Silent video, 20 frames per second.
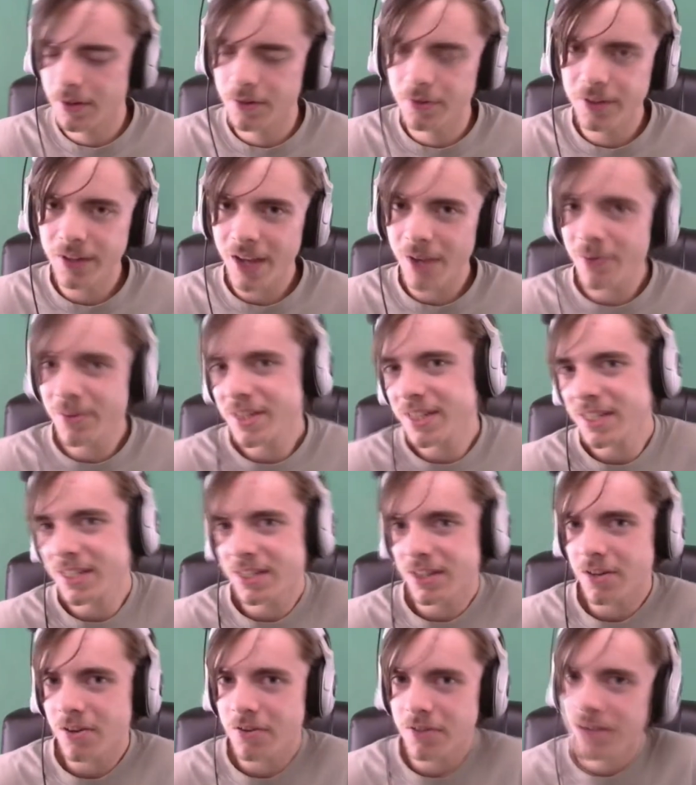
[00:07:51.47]
Yeah, let's just
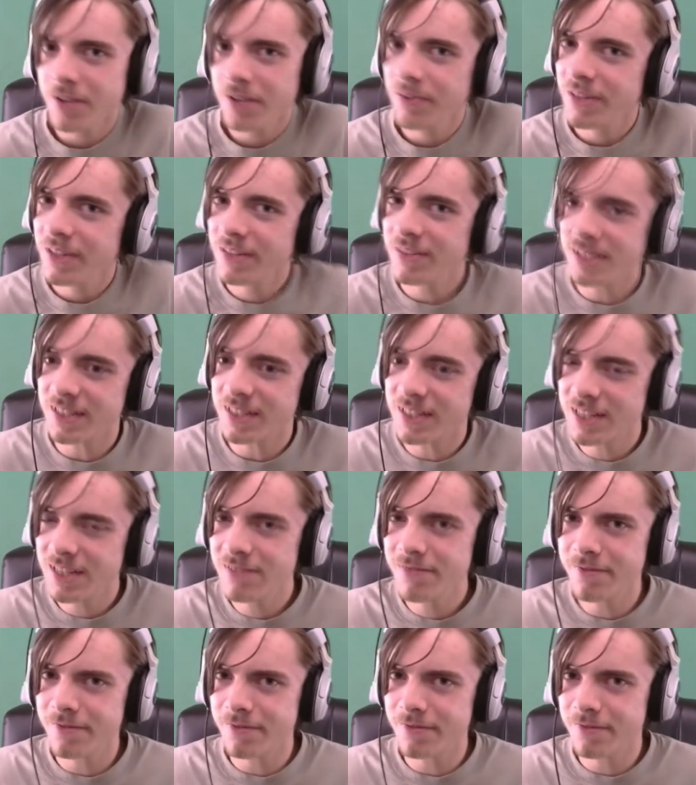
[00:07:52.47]
go there and see
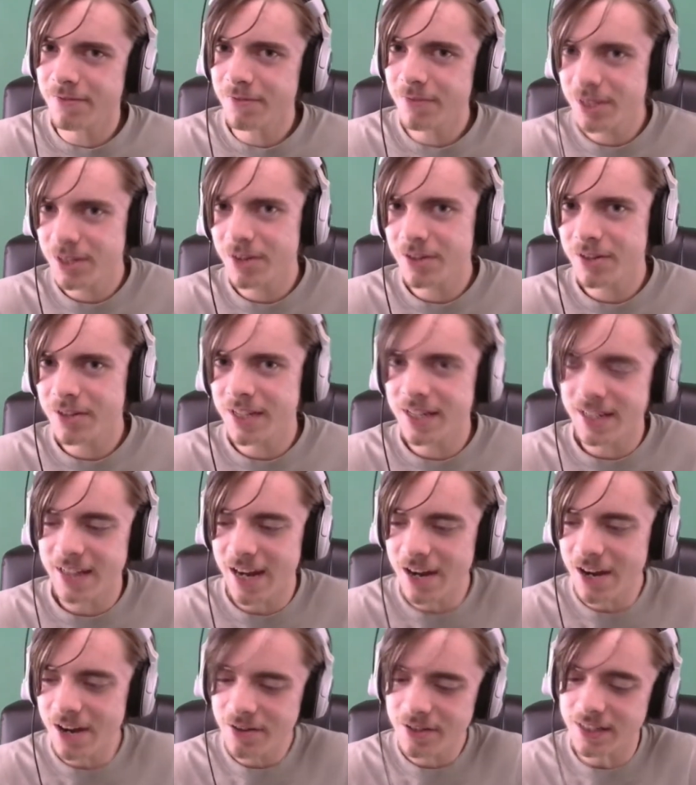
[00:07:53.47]
if, let's go to his
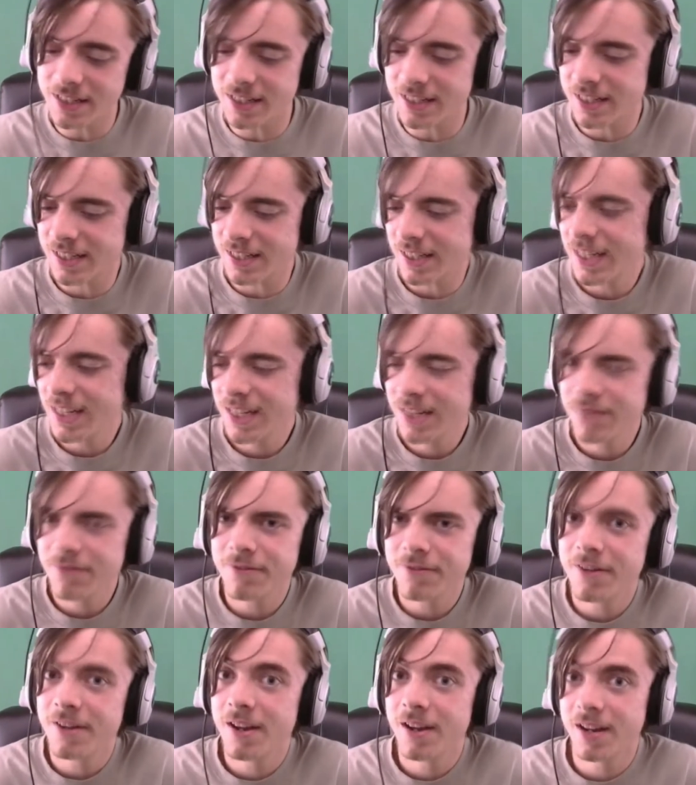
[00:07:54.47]
house and see if
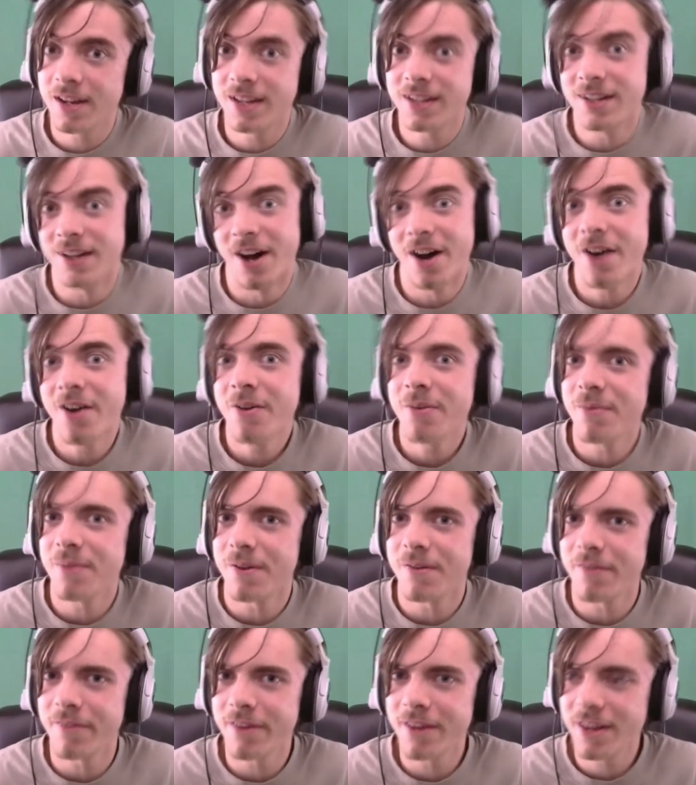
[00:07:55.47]
he's
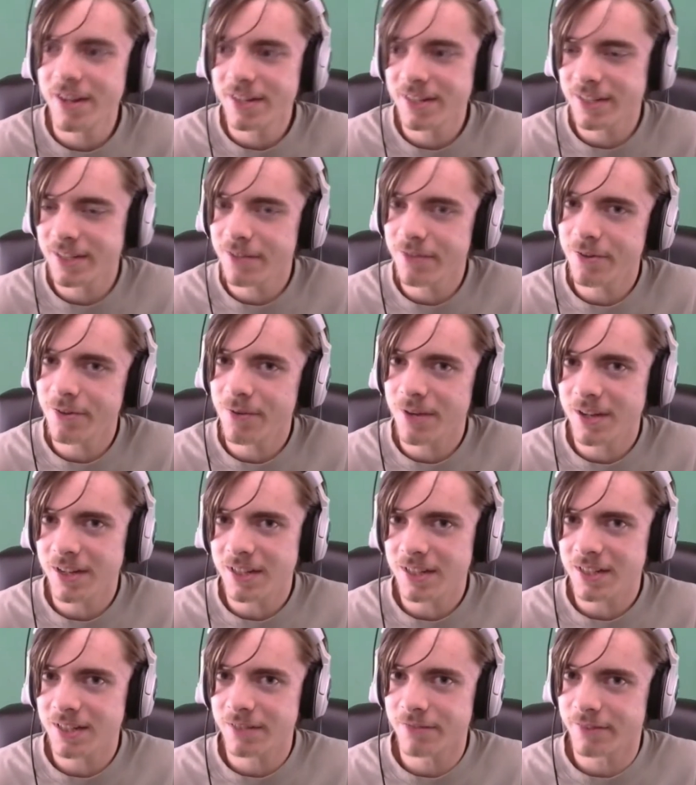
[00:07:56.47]
home. See if you want to
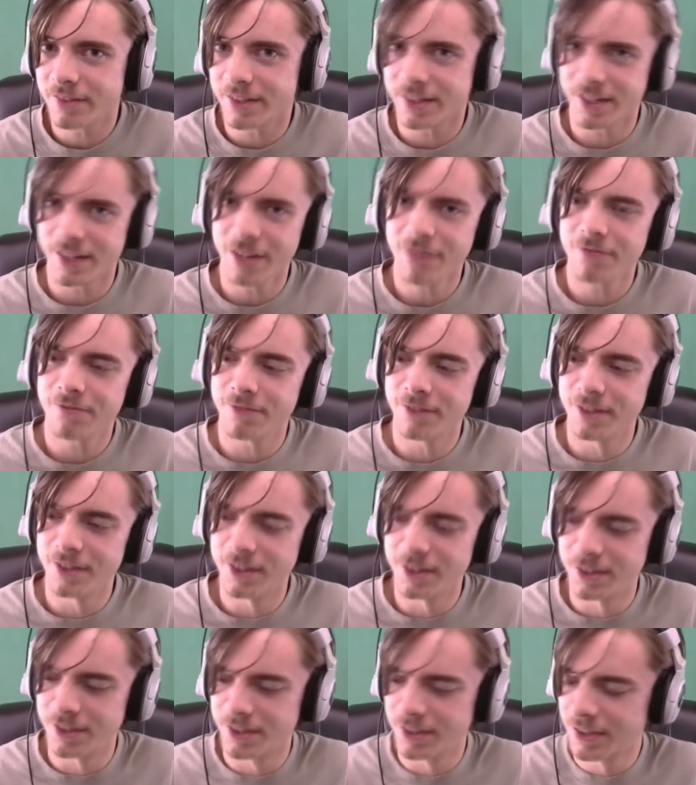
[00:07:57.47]
get some
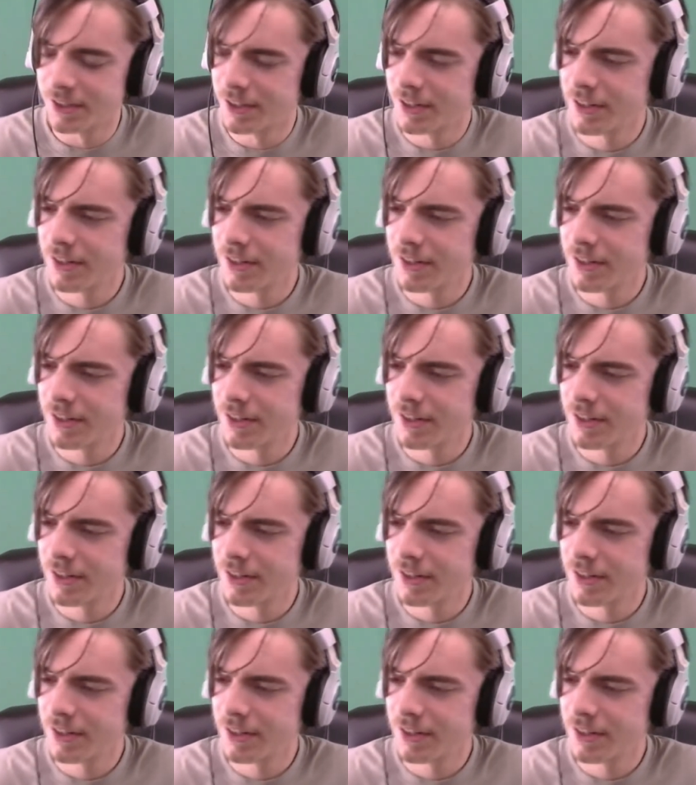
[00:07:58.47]
selfies.